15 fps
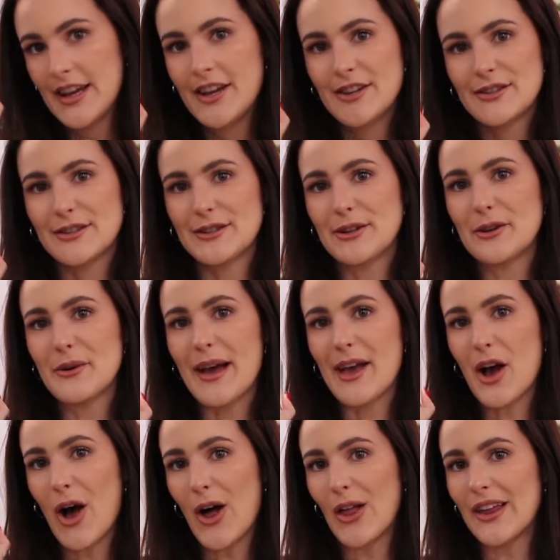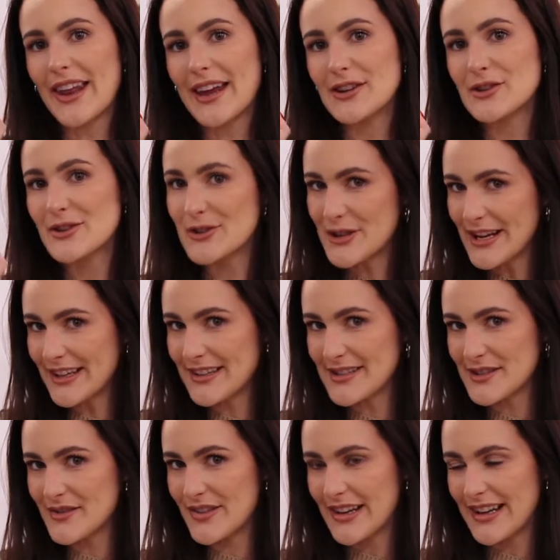to do a holiday
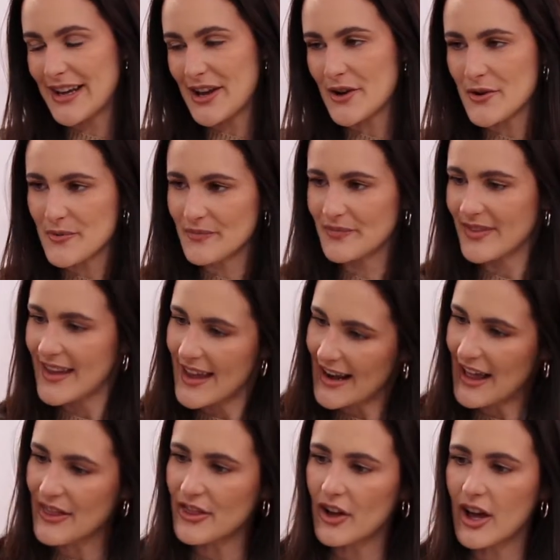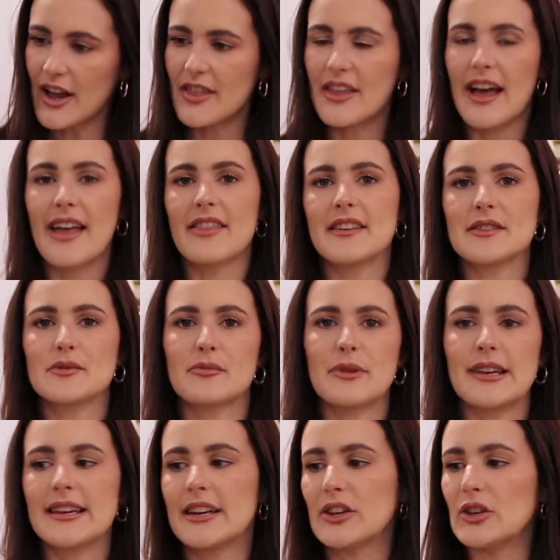drinks video, and I thought that this would
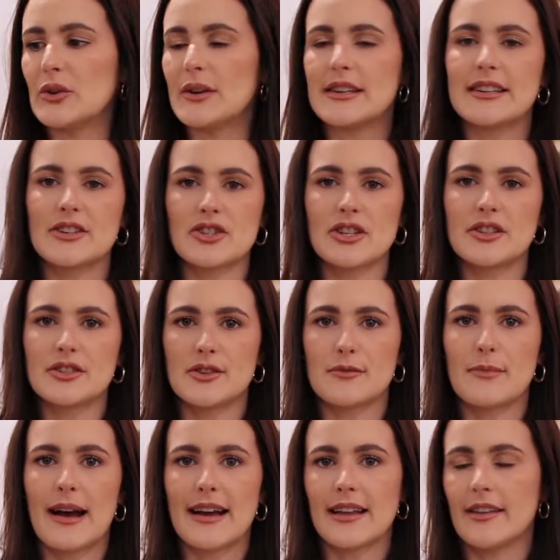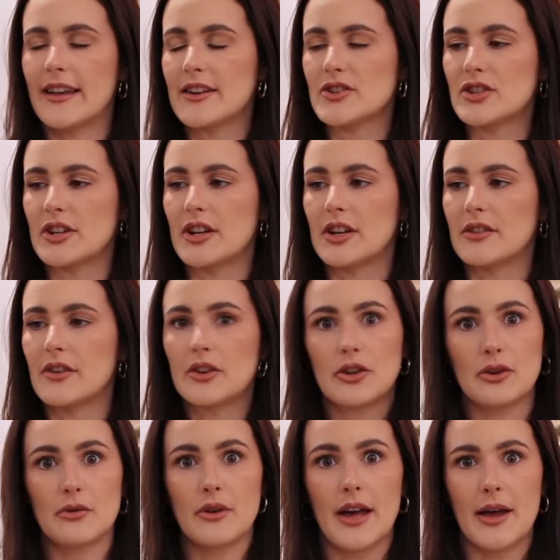be a cute addition to my collection of
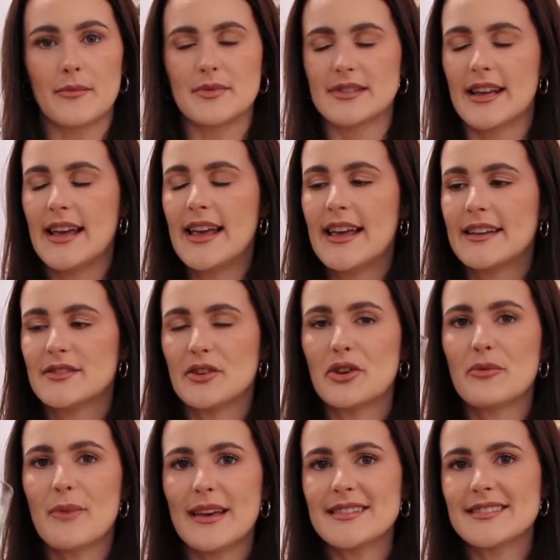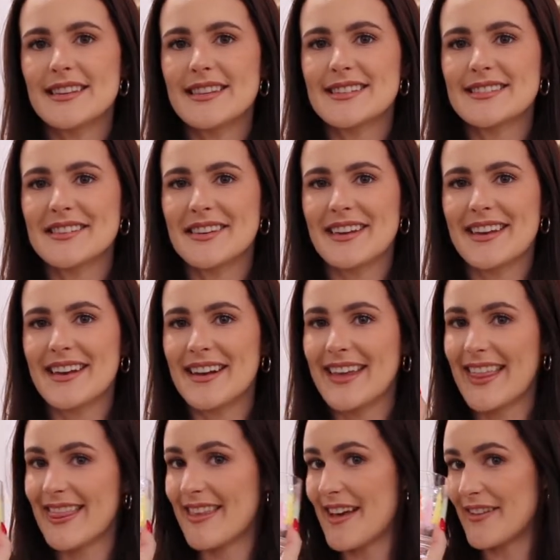cute cups. So you may see this again
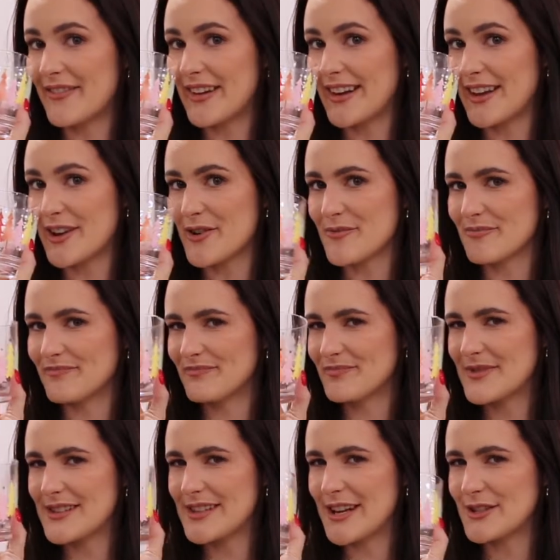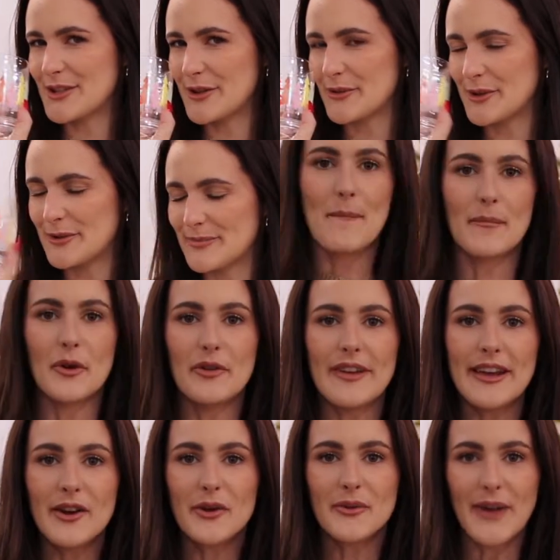in that video. Stay tuned.
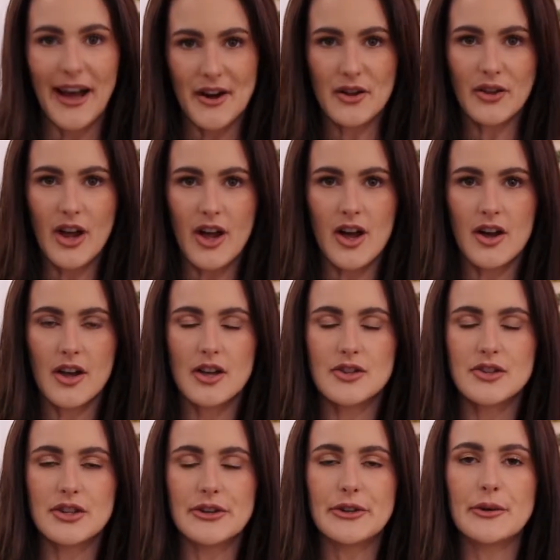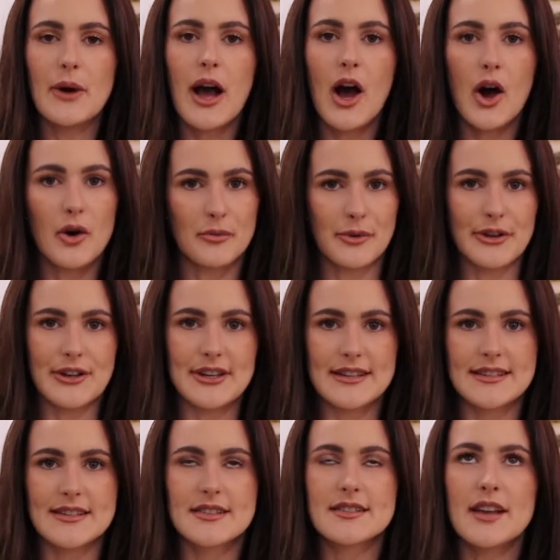Moving right along to
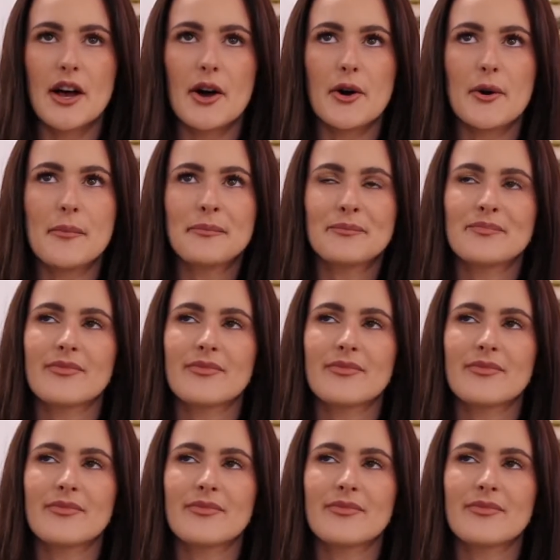HomeGoods. So